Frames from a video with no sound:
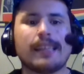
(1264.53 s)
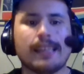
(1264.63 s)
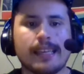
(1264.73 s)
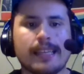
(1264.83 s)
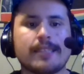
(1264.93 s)

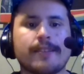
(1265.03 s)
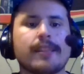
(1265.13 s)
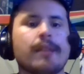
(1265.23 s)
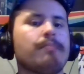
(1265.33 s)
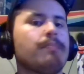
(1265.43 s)
Easily
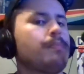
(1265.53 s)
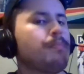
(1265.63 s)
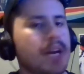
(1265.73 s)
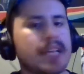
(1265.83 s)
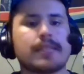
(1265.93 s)
the
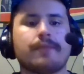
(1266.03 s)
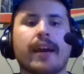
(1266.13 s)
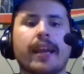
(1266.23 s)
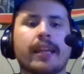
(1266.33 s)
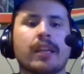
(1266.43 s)
best
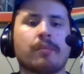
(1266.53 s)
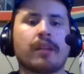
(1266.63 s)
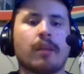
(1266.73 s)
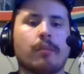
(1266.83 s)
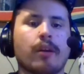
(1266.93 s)
fight in the
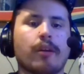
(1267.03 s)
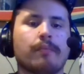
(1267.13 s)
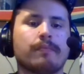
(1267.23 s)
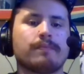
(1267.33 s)
Millennium Era.